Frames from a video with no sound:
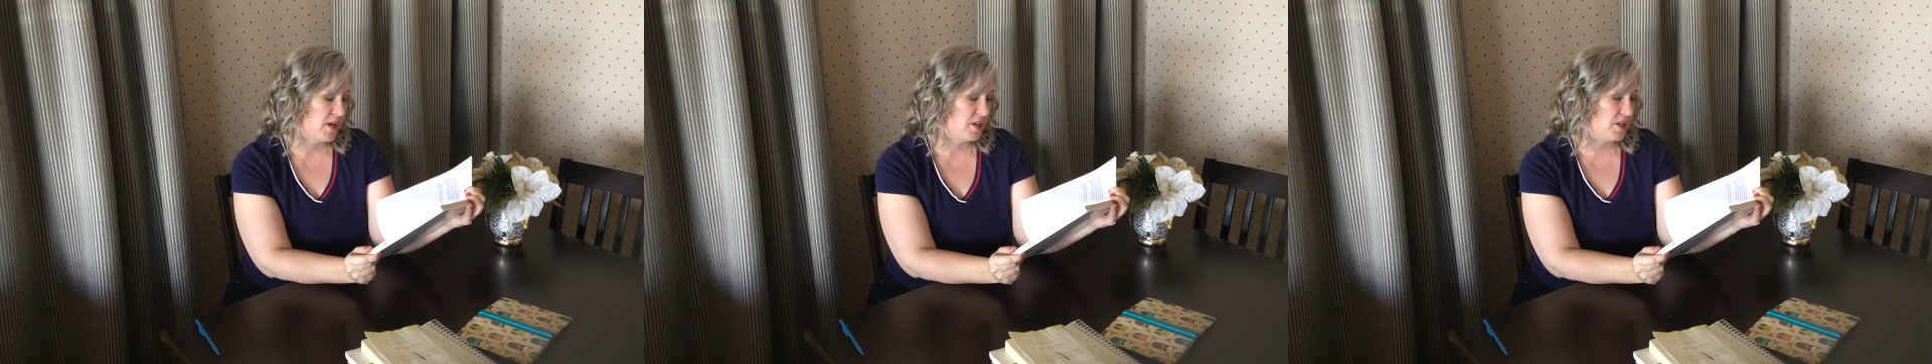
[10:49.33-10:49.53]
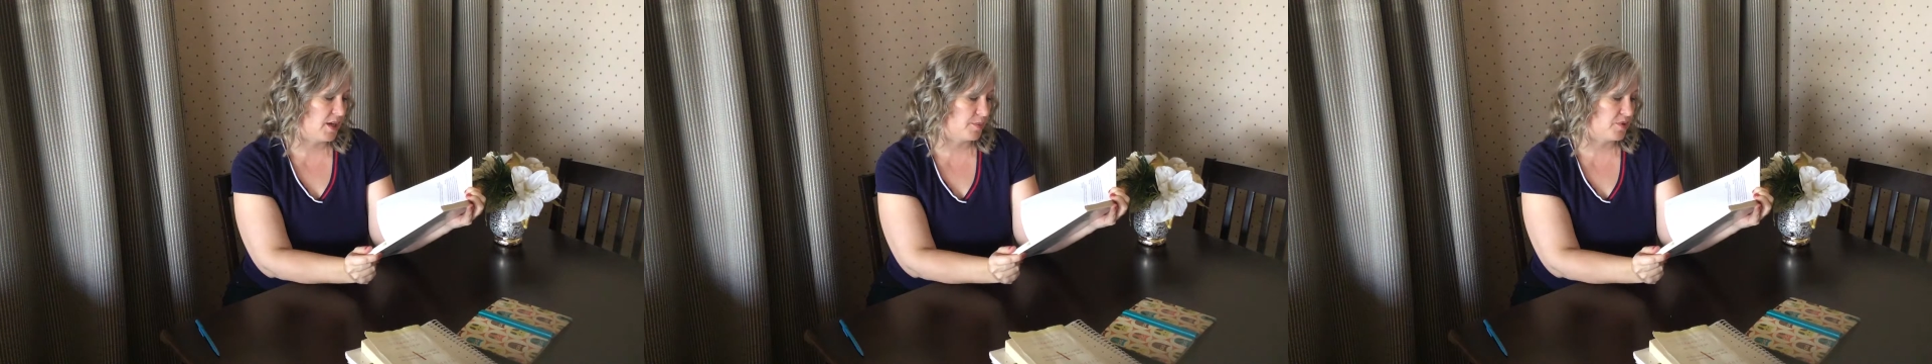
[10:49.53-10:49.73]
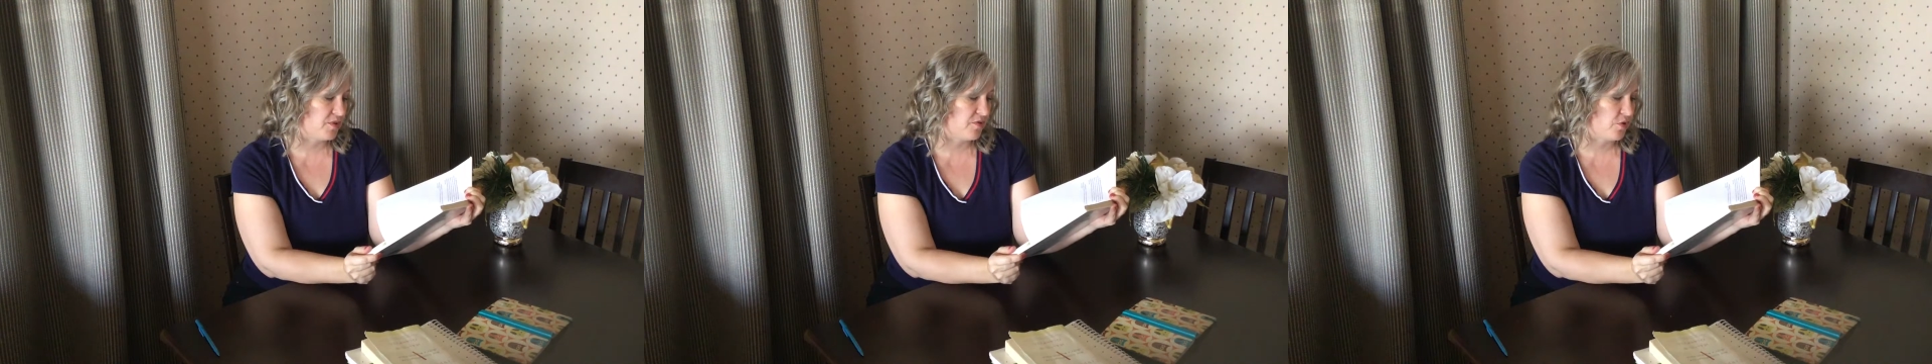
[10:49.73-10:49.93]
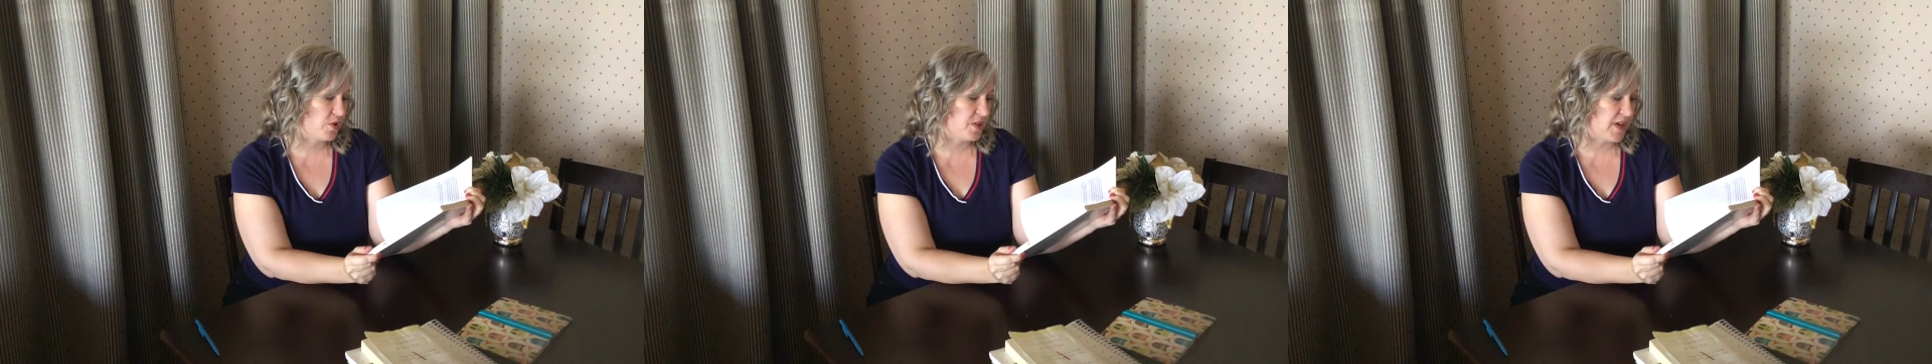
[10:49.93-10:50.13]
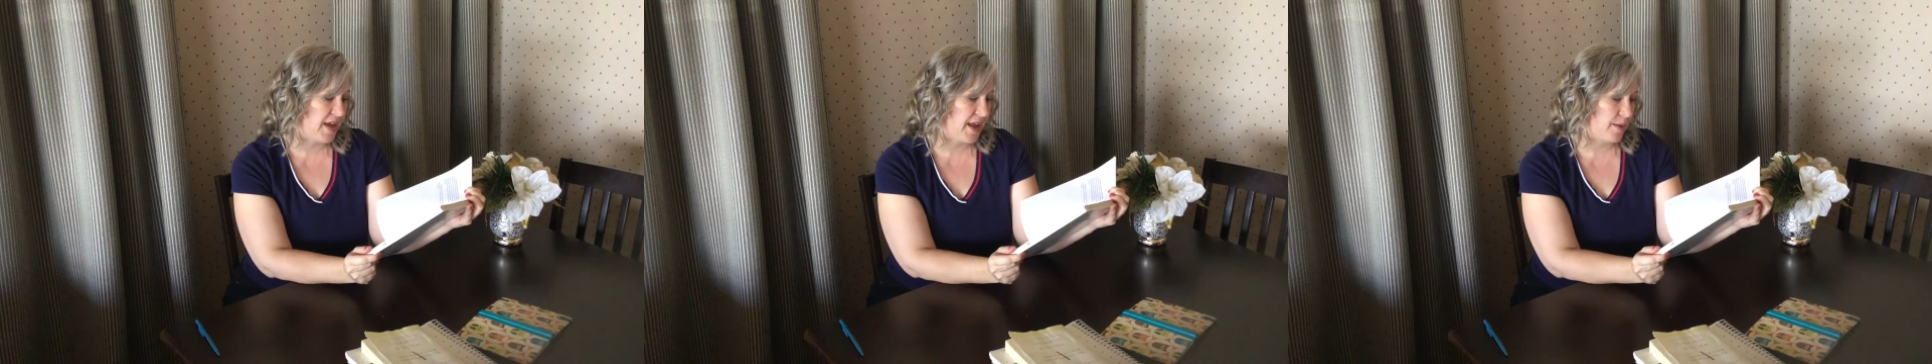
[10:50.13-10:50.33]
Chapter 4,
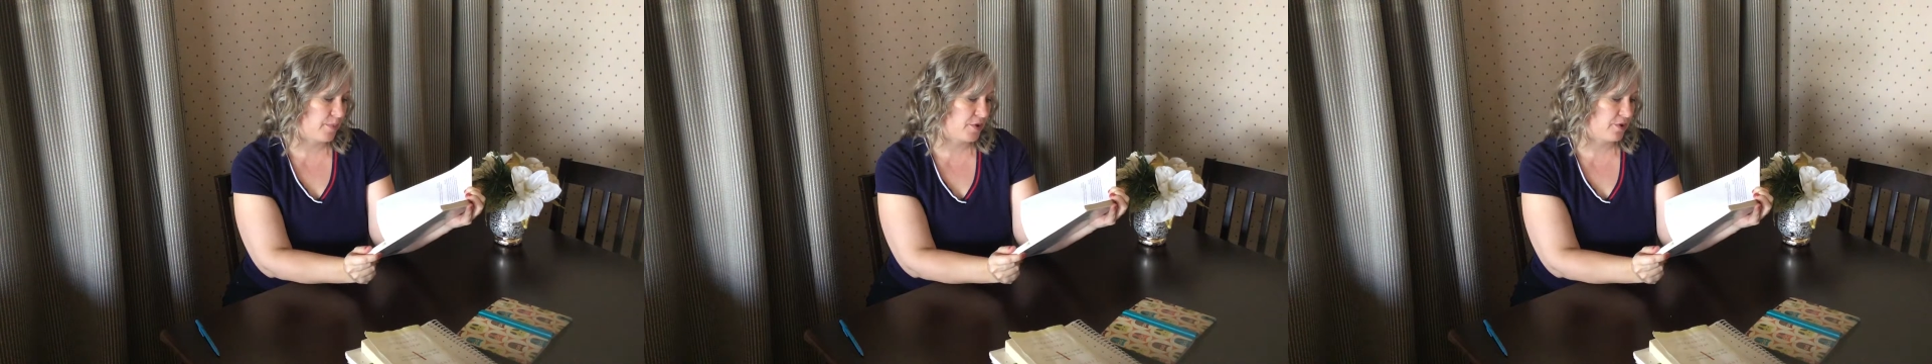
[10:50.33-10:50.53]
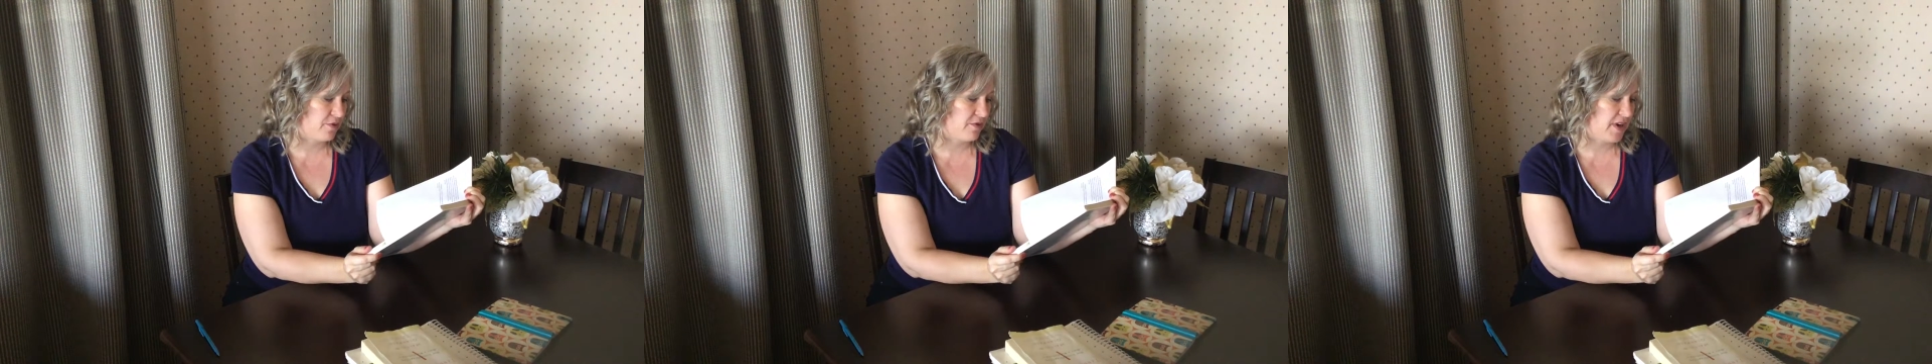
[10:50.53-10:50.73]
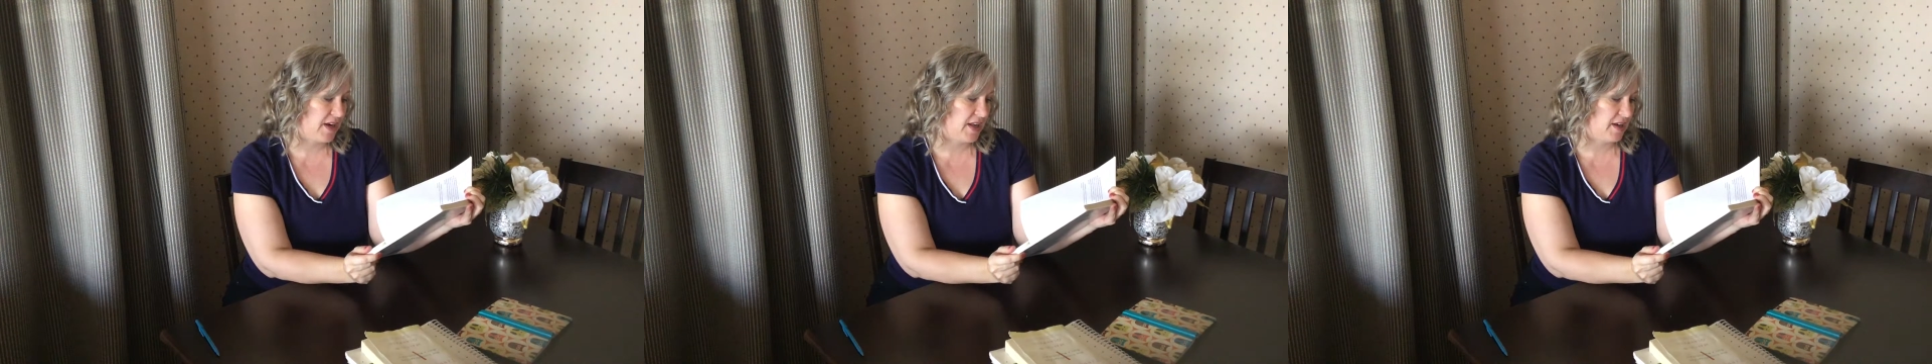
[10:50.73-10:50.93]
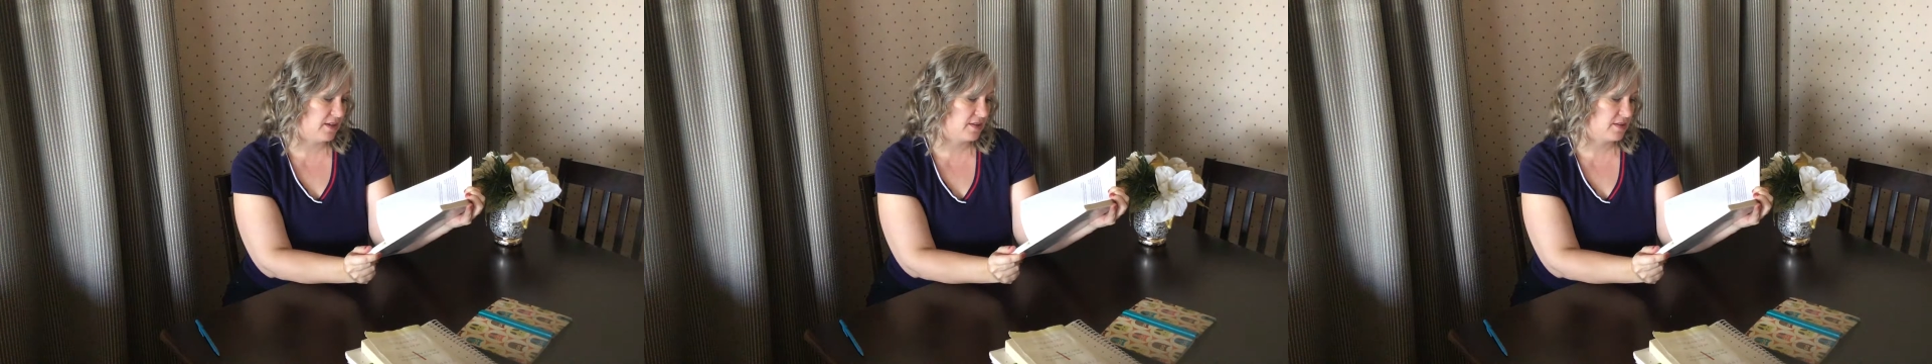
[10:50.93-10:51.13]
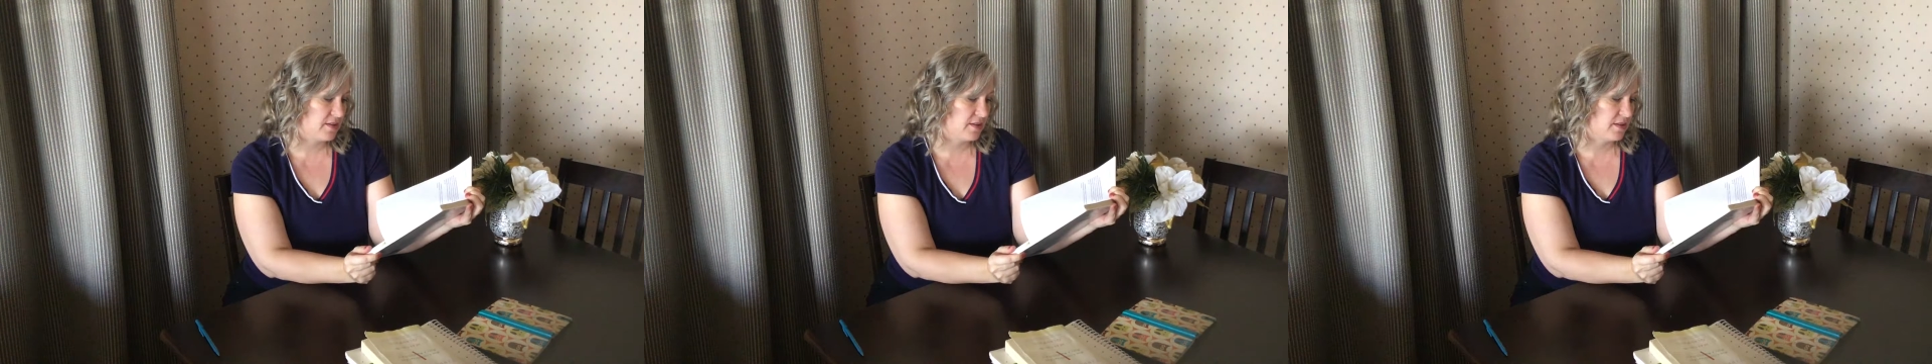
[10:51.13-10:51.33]
diameter and
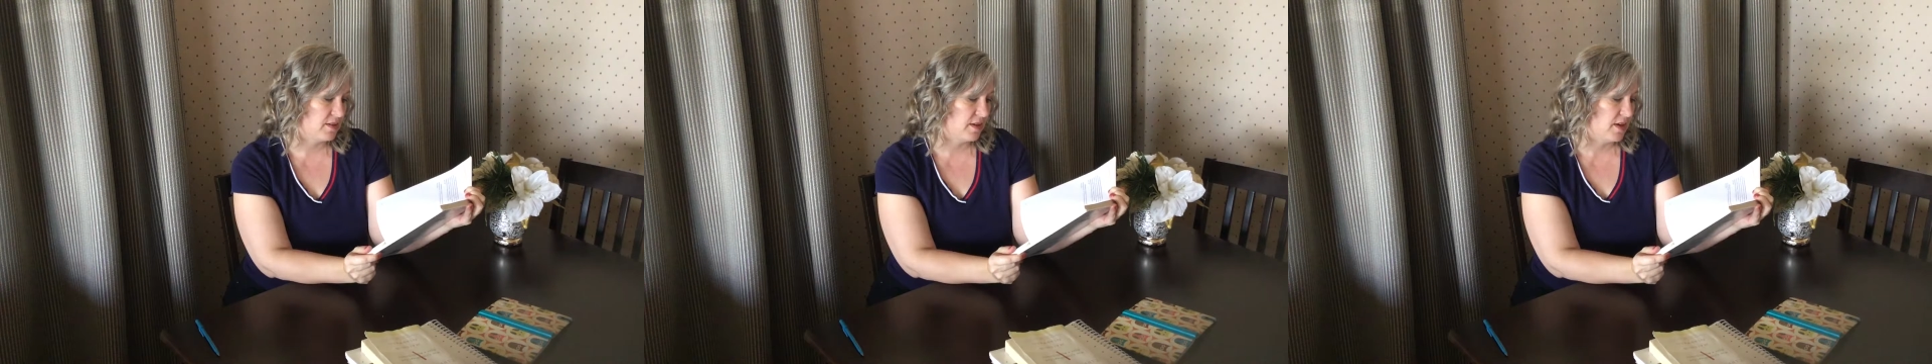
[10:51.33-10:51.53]
radius.